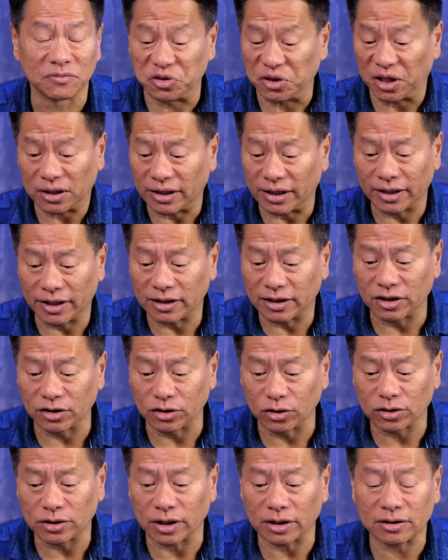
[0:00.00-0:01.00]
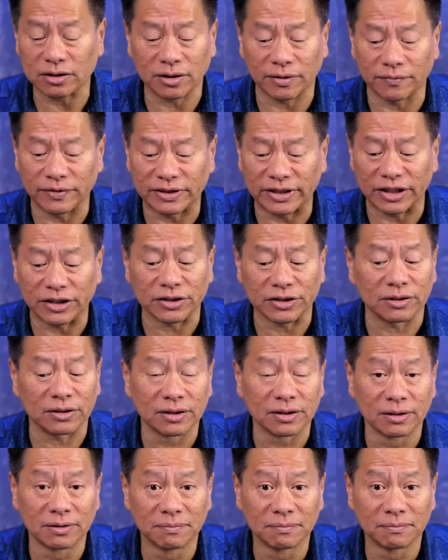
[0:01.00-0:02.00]
Do not engage in useless
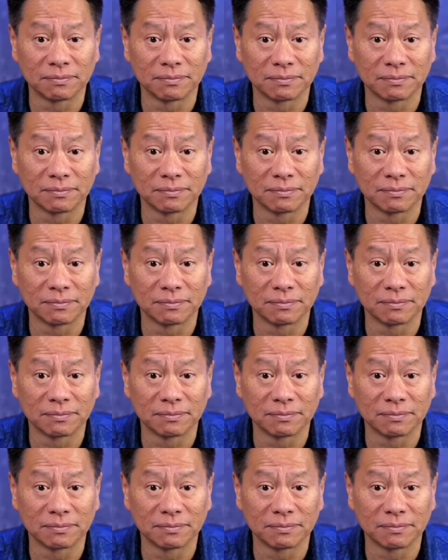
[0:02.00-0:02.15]
conversations.